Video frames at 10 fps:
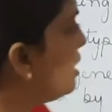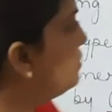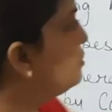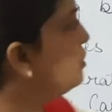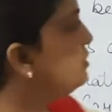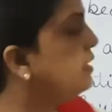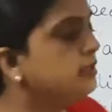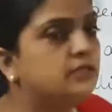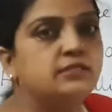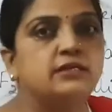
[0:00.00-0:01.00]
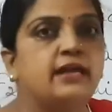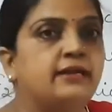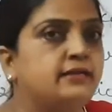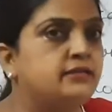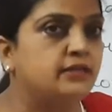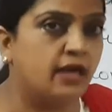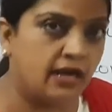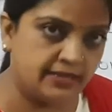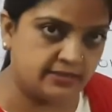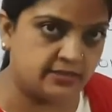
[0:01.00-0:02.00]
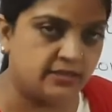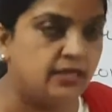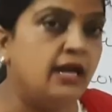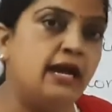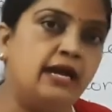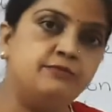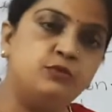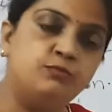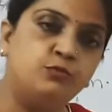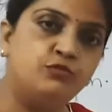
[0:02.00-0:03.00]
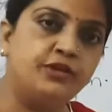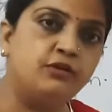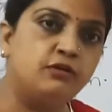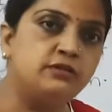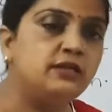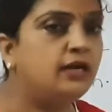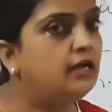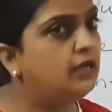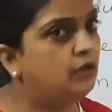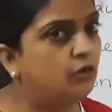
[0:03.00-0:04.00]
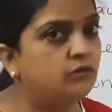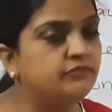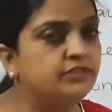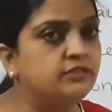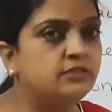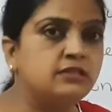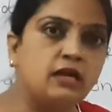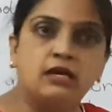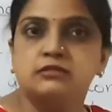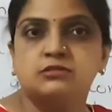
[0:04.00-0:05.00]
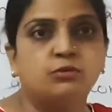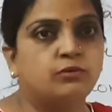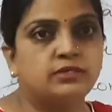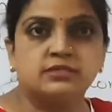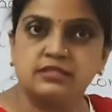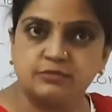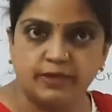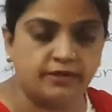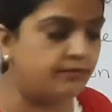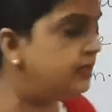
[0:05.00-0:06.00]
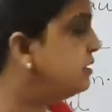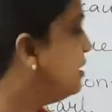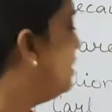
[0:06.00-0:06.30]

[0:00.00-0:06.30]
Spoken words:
I am not taking the character height. I am moving on along with the Carl Correns experiment,